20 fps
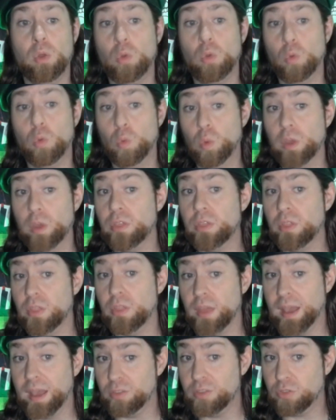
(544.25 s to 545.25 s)
With
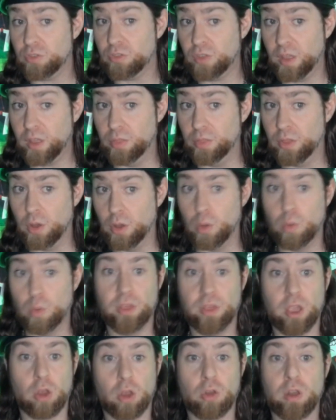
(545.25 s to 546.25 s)
that said, though,
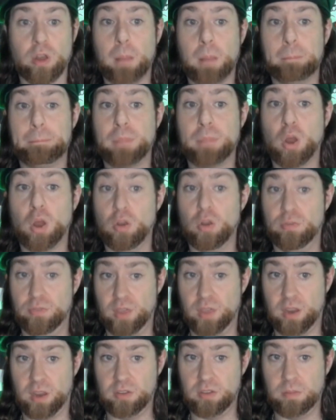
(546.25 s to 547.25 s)
they are not
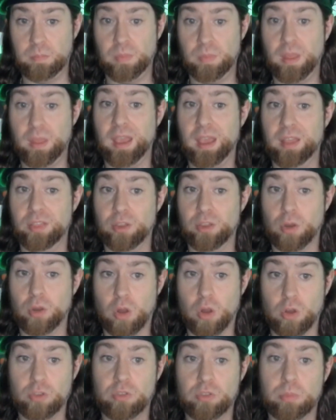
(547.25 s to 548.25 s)
perfect, and there
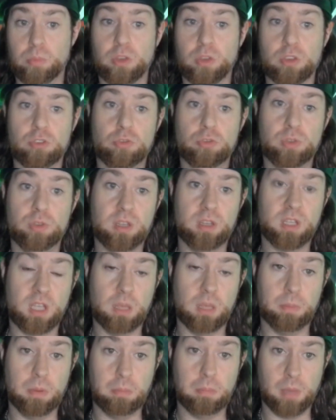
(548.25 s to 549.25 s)
are some things you need to
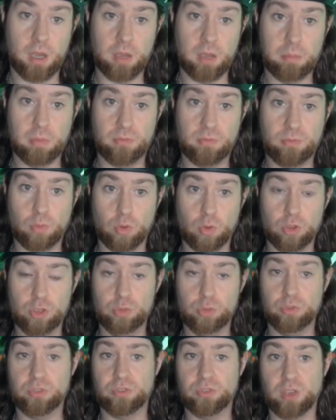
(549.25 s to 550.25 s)
keep in mind before you
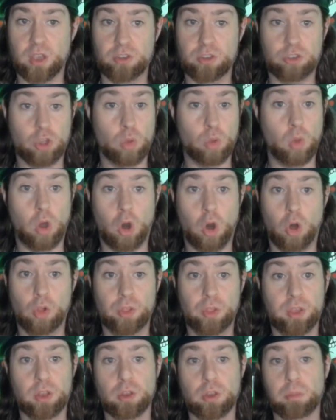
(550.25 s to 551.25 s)
decide to go all
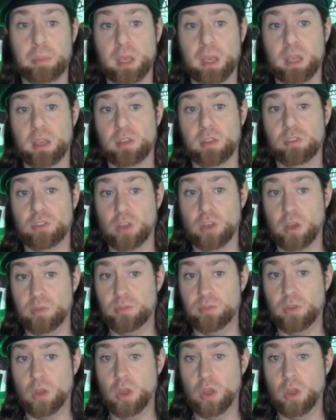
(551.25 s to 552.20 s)
in on making stuff,